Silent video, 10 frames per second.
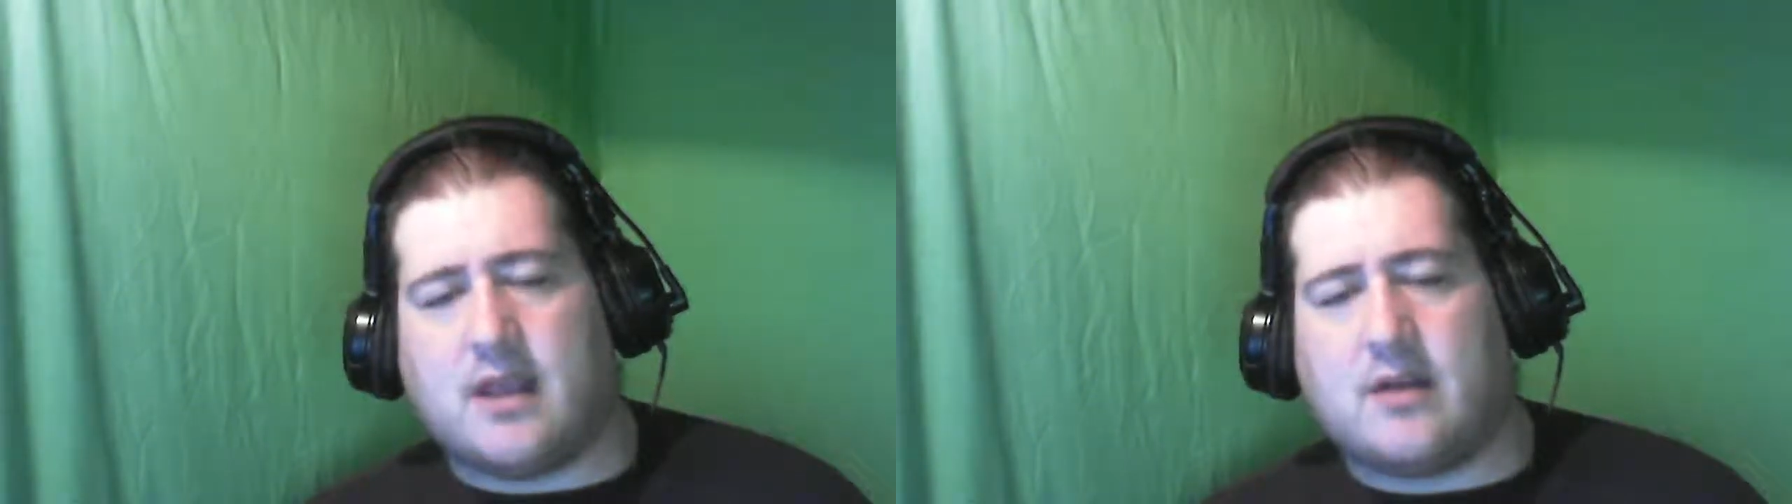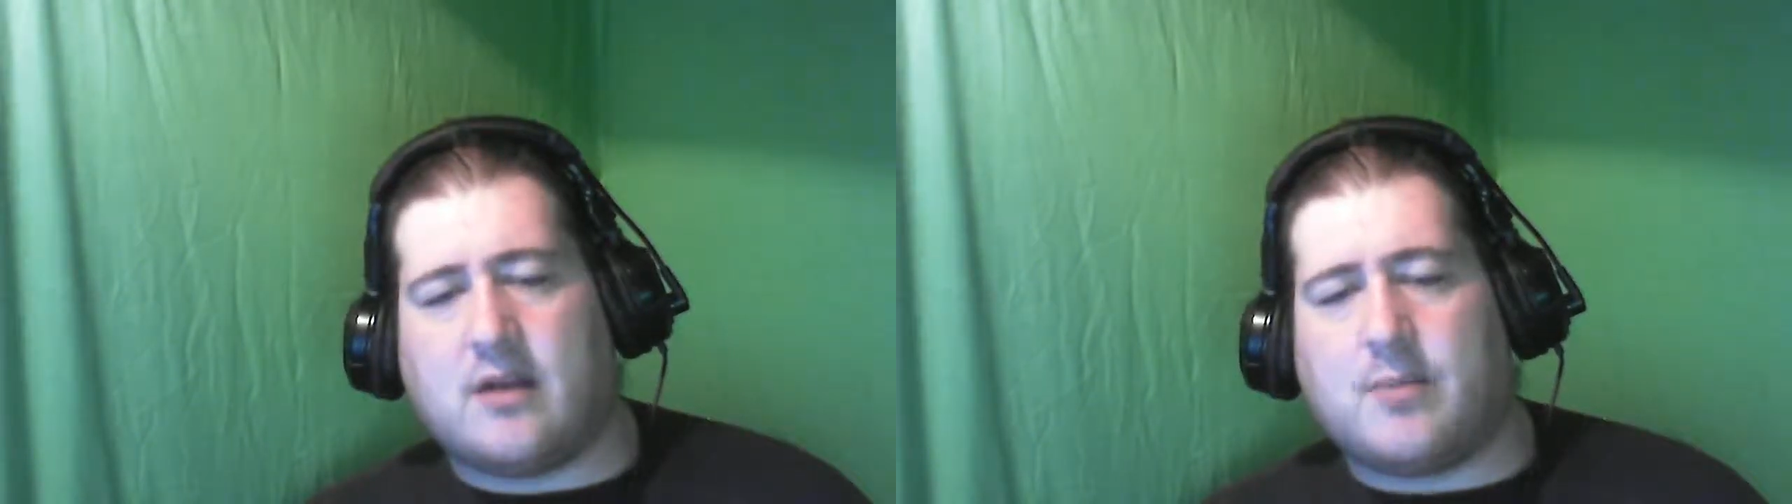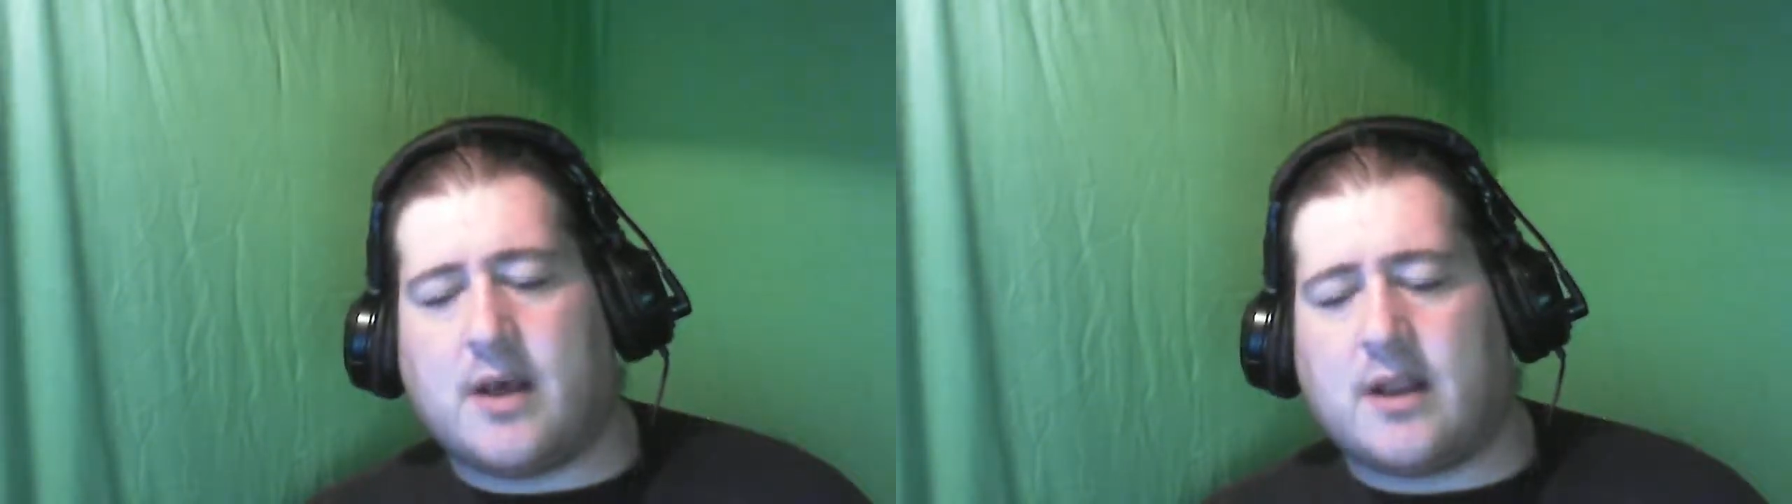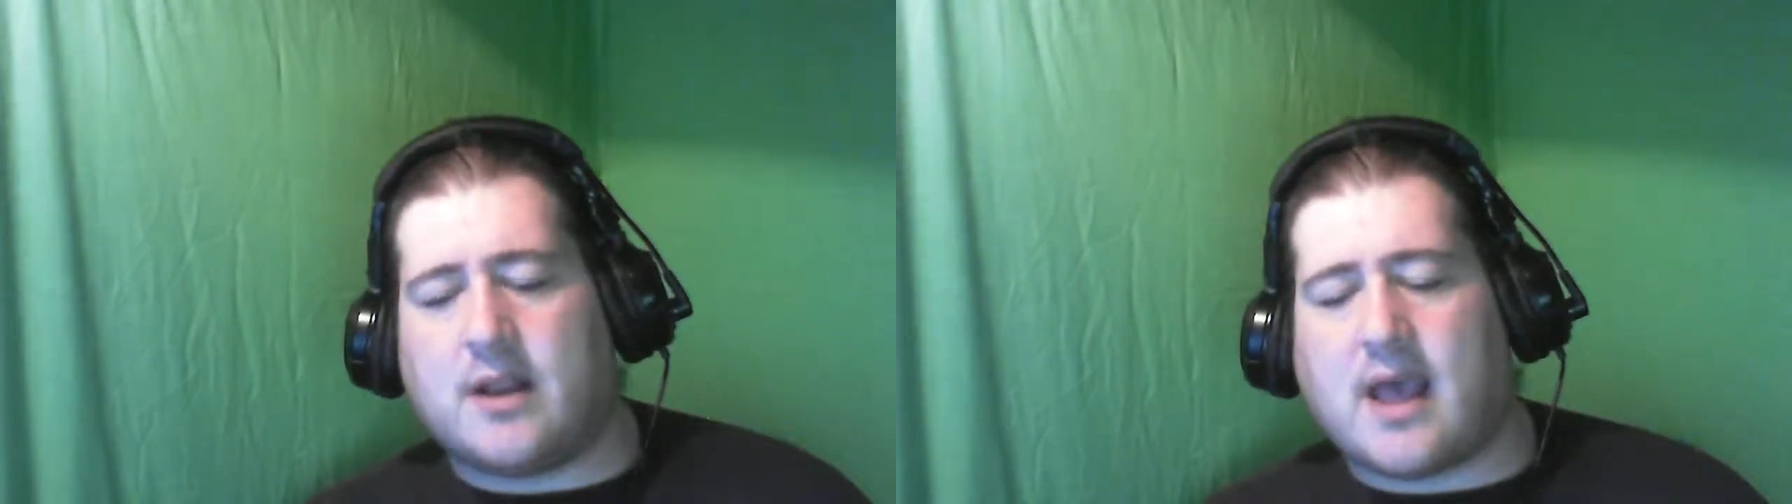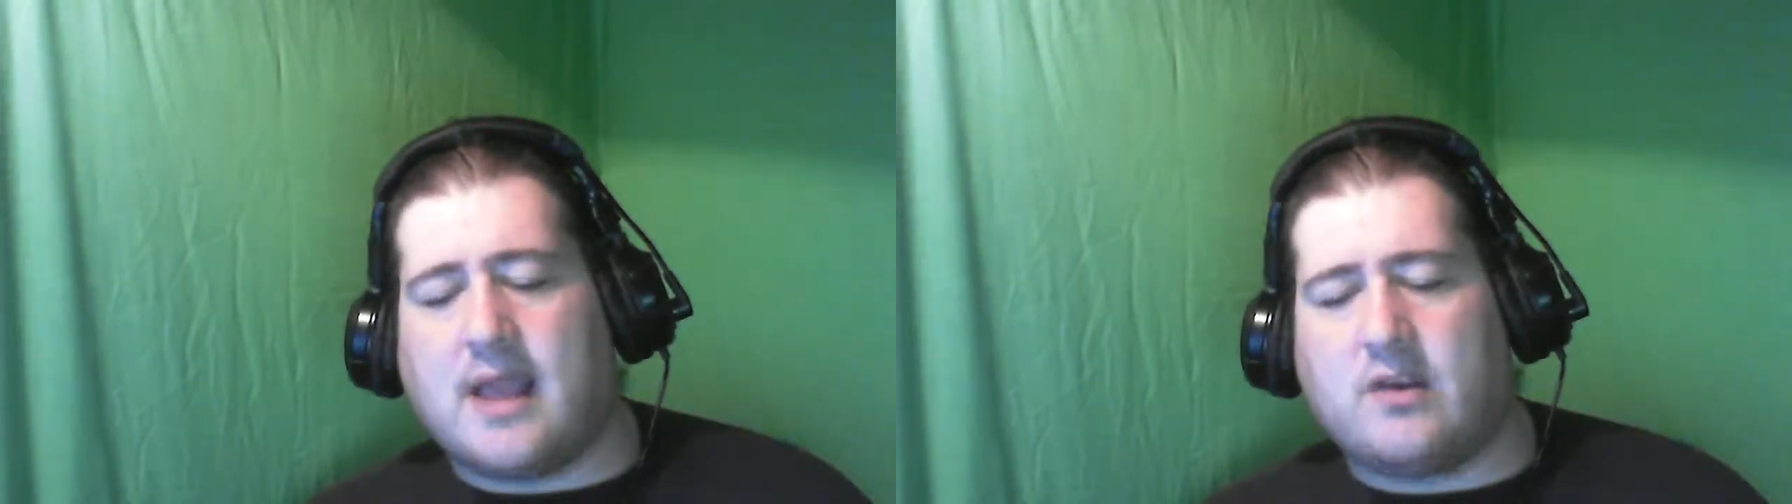but I
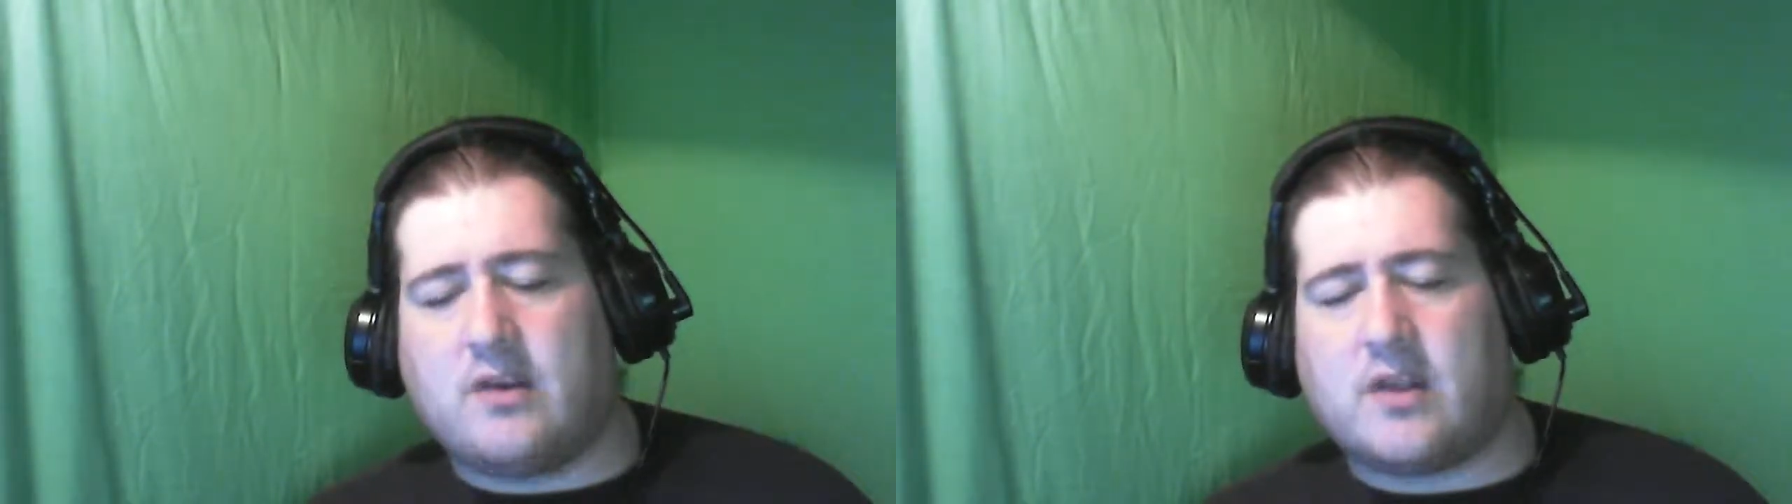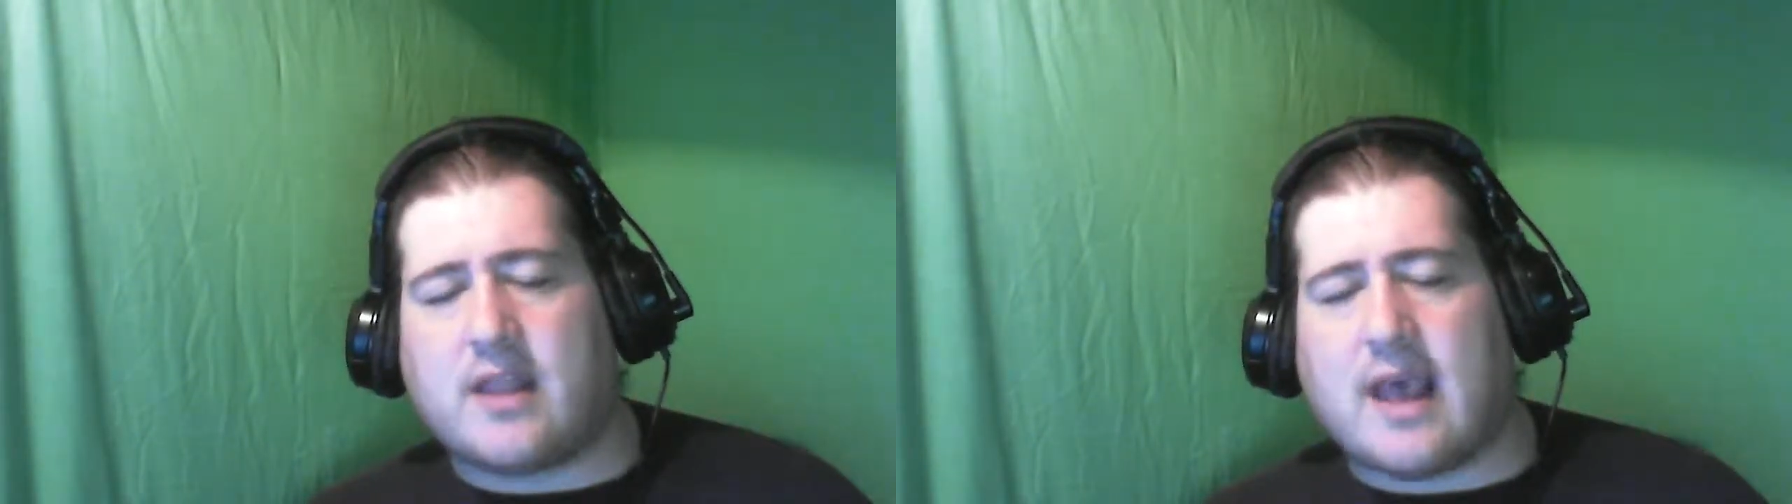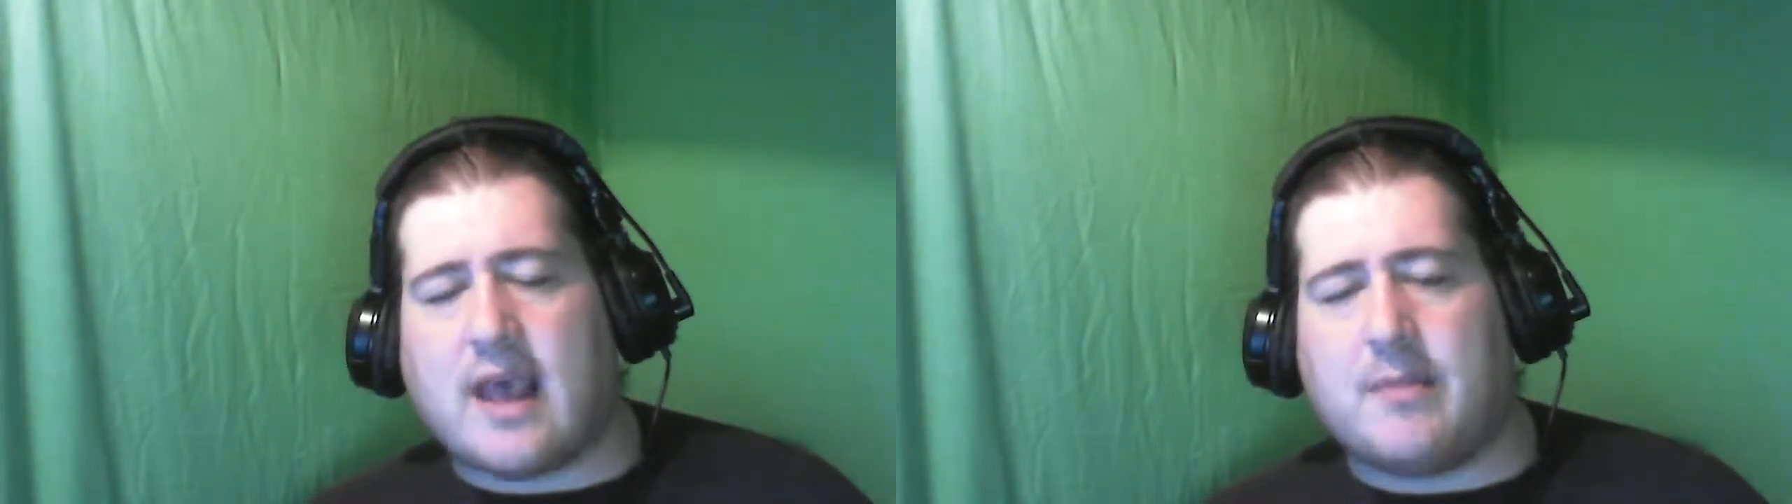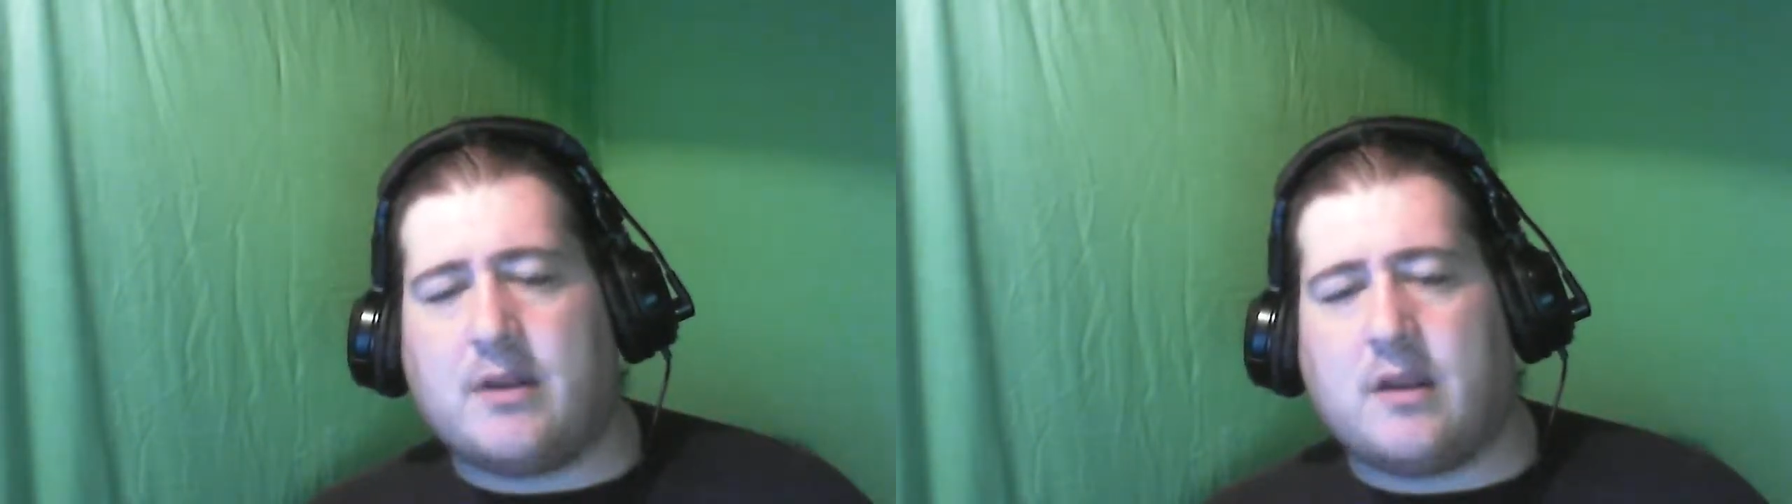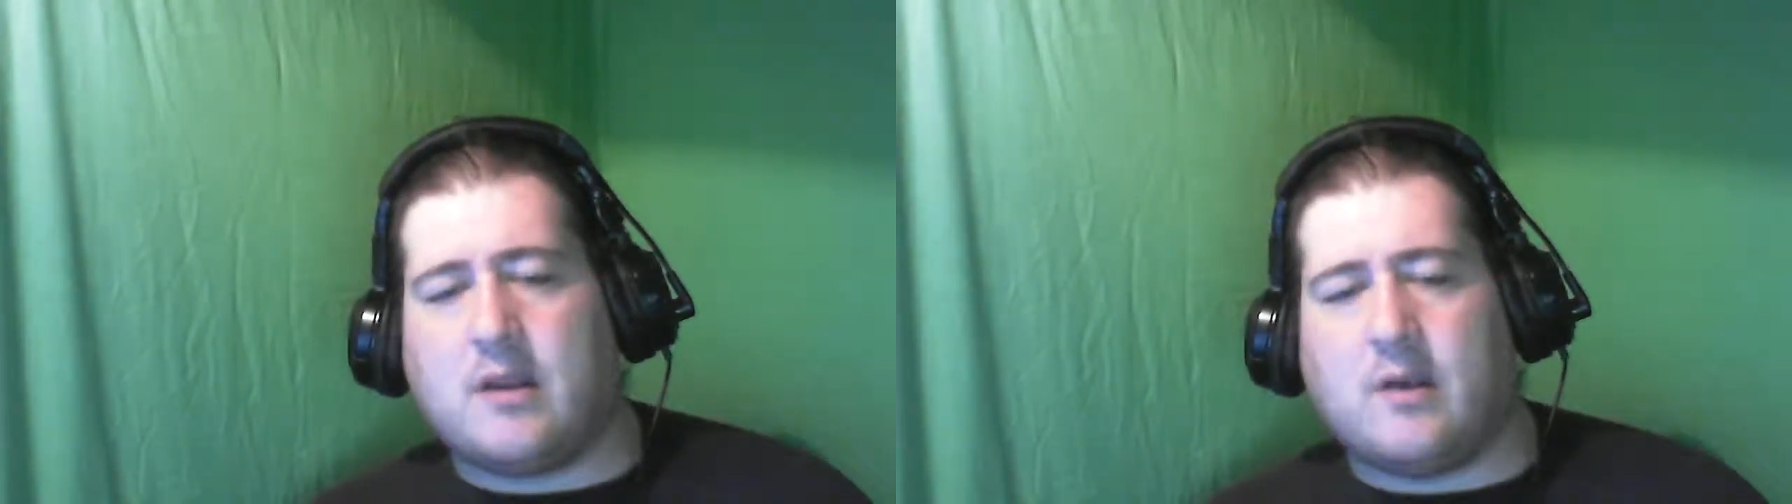just happened
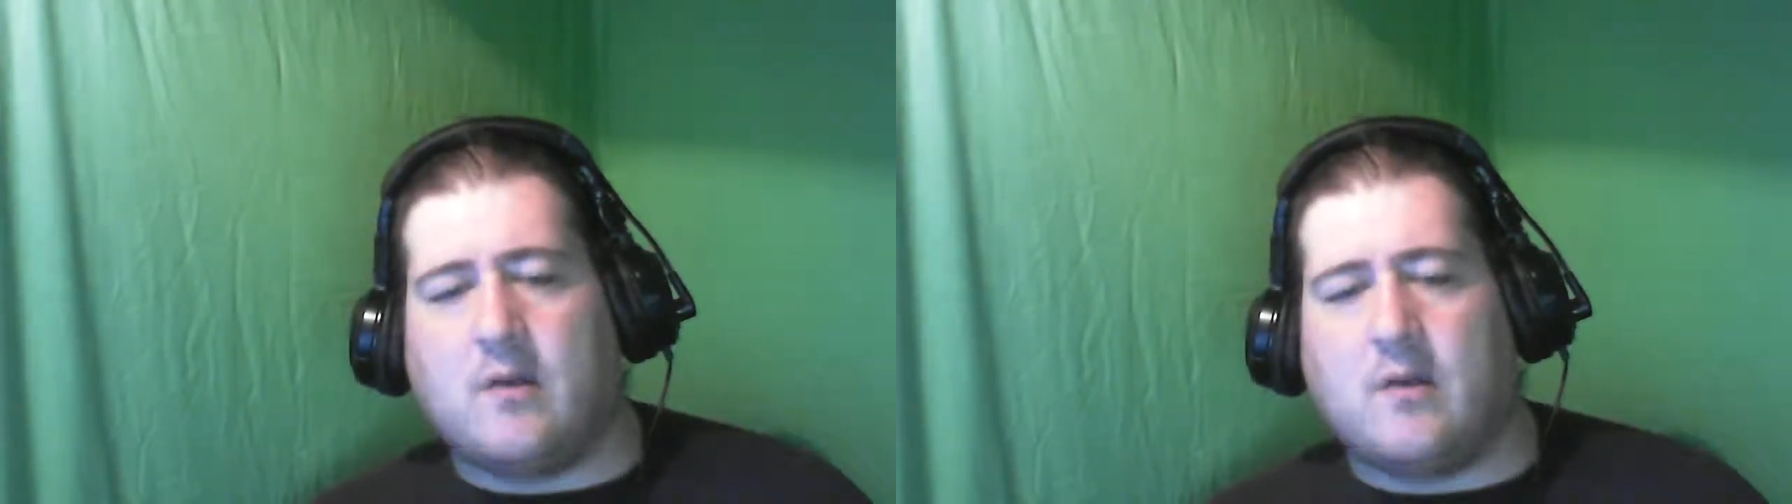to